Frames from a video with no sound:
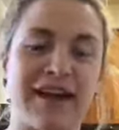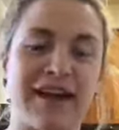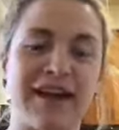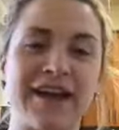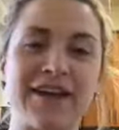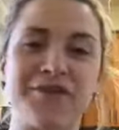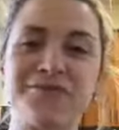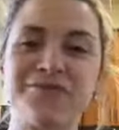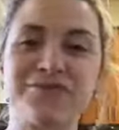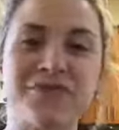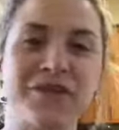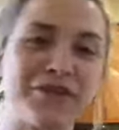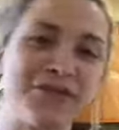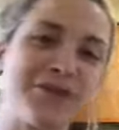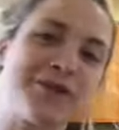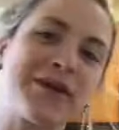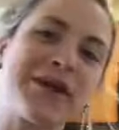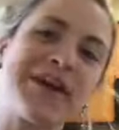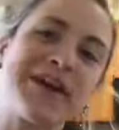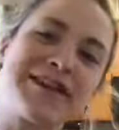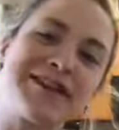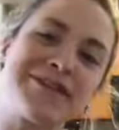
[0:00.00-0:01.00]
Like, you
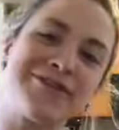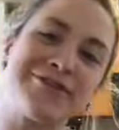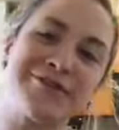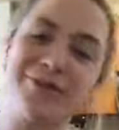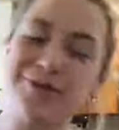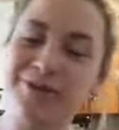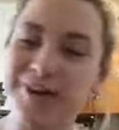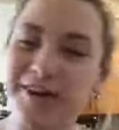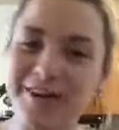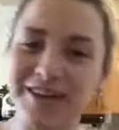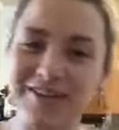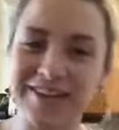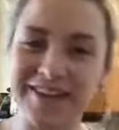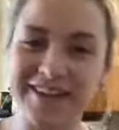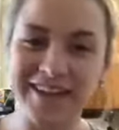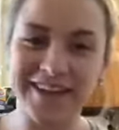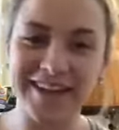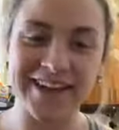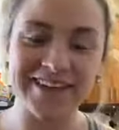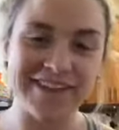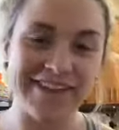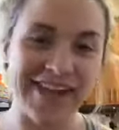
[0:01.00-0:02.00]
can do little
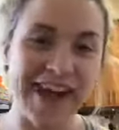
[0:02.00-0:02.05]
things like